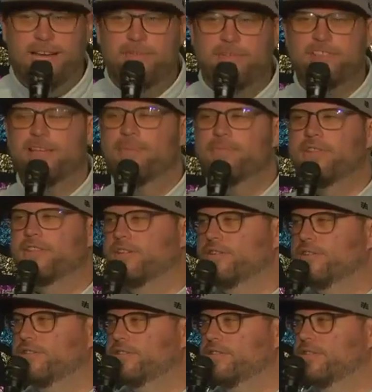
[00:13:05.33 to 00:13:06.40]
every time that
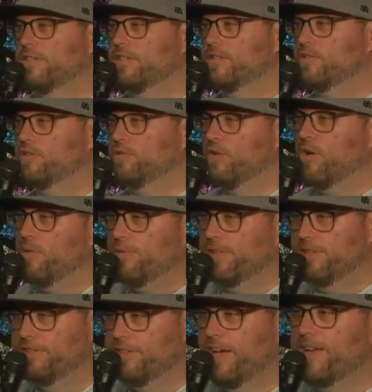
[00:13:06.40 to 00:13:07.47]
there's there's growth
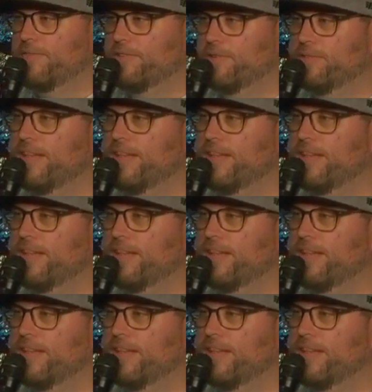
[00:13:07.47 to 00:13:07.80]
inside of you,